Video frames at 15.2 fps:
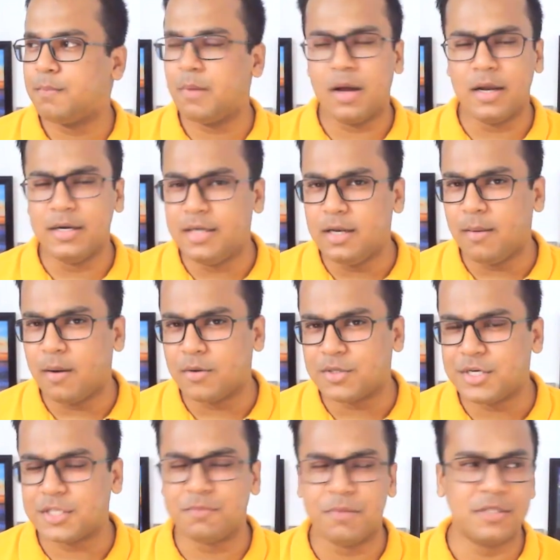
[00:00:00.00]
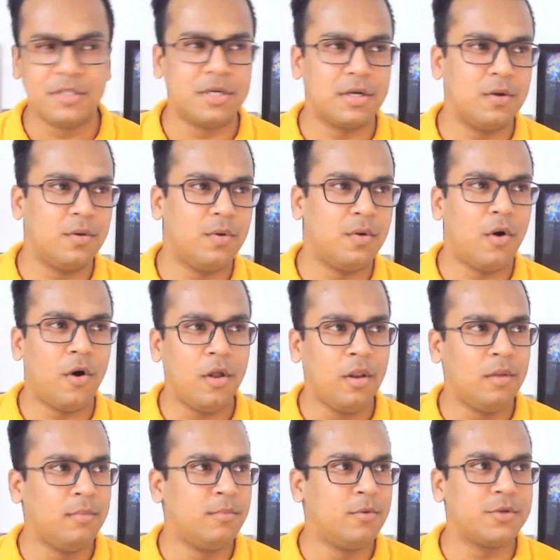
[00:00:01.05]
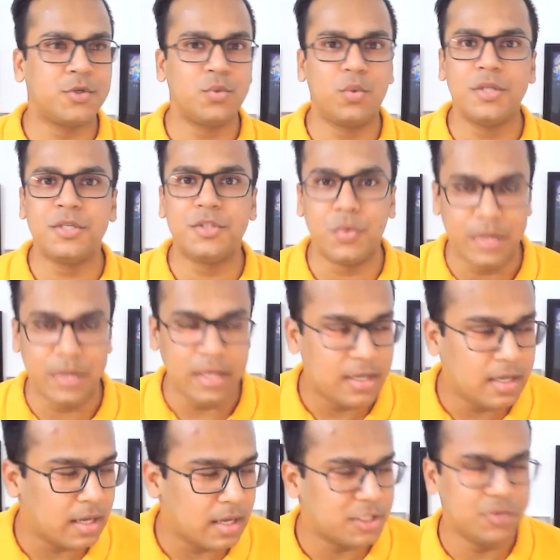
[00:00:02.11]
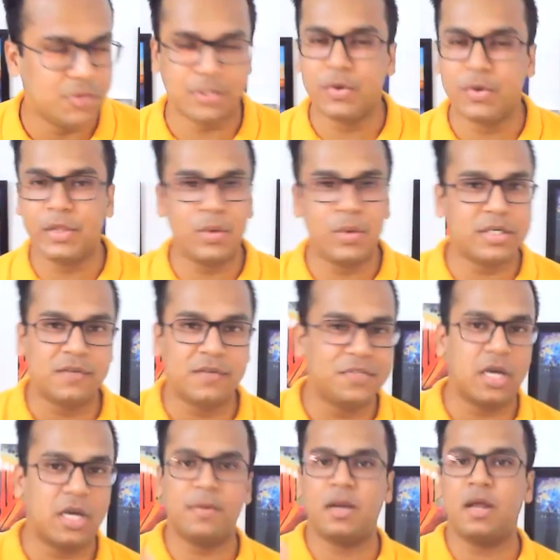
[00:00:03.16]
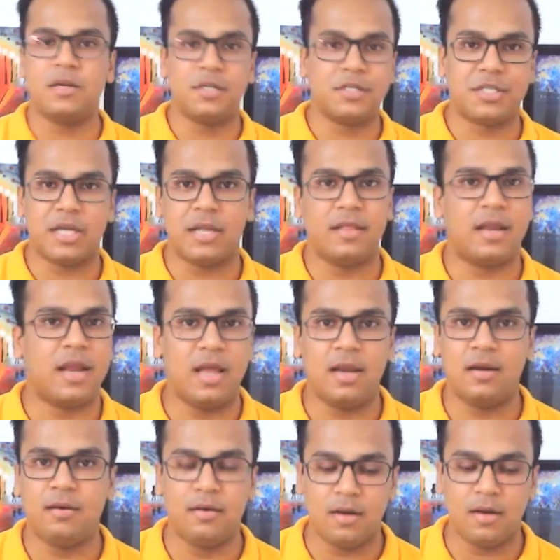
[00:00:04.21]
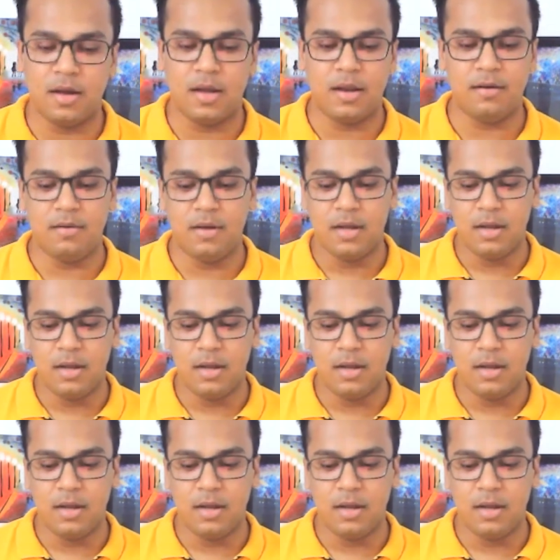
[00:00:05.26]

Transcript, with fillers: until about six months ago, almost once a week, and she was going through a tough time, and I understand that I had I had